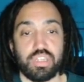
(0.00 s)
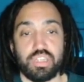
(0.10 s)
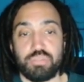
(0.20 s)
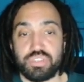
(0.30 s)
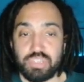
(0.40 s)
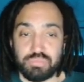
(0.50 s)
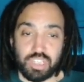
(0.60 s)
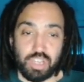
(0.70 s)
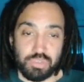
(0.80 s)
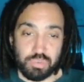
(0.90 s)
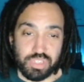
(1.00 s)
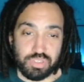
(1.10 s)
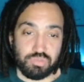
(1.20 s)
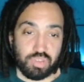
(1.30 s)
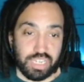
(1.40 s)
But sometimes we
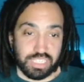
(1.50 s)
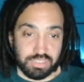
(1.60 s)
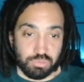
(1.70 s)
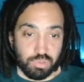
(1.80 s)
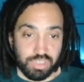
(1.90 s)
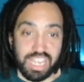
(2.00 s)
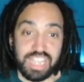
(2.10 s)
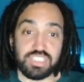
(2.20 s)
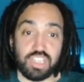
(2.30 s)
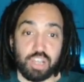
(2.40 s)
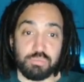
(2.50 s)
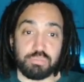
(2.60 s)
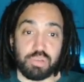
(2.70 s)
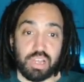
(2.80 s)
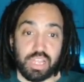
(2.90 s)
just write, well, K times
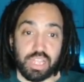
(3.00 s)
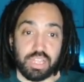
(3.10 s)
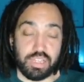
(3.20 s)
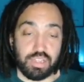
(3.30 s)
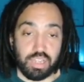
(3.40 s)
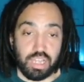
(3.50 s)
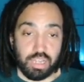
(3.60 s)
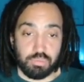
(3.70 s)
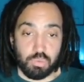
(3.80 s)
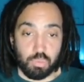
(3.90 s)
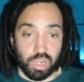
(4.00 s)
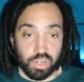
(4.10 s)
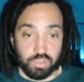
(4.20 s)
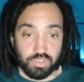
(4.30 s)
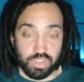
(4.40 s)
by 1
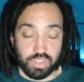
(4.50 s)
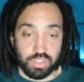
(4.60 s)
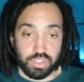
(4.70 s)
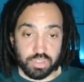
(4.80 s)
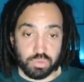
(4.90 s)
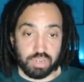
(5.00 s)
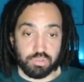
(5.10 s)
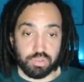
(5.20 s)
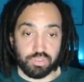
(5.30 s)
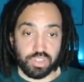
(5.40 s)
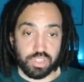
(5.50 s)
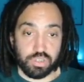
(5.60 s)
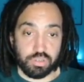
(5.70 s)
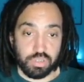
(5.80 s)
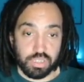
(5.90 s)
over the square root of
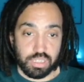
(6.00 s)
Q